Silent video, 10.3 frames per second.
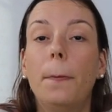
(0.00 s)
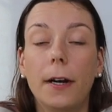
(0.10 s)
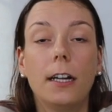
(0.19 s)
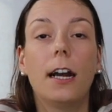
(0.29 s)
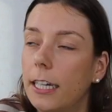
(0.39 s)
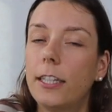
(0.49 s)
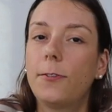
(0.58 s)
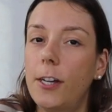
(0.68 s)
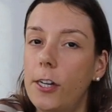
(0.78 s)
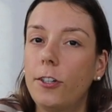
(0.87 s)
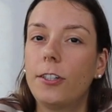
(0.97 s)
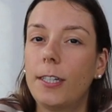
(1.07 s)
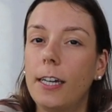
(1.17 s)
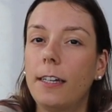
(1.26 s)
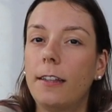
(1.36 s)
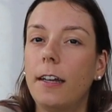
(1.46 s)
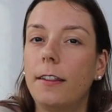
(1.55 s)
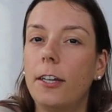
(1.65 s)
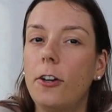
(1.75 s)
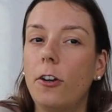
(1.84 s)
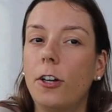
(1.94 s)
But it's fair to say that
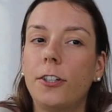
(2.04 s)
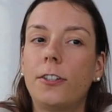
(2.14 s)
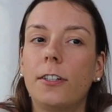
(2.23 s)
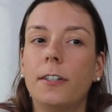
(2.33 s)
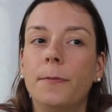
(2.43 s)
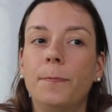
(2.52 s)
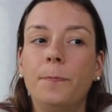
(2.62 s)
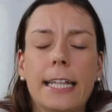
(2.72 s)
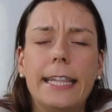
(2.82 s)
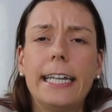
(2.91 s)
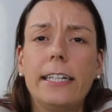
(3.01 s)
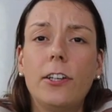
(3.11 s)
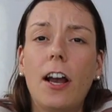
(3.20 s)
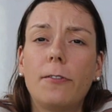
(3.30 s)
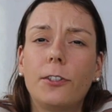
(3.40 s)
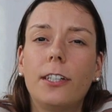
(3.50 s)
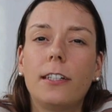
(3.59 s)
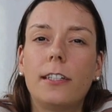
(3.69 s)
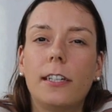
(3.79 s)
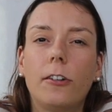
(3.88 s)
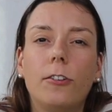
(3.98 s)
there are some things you have to
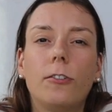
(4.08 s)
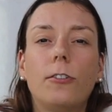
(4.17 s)
consider,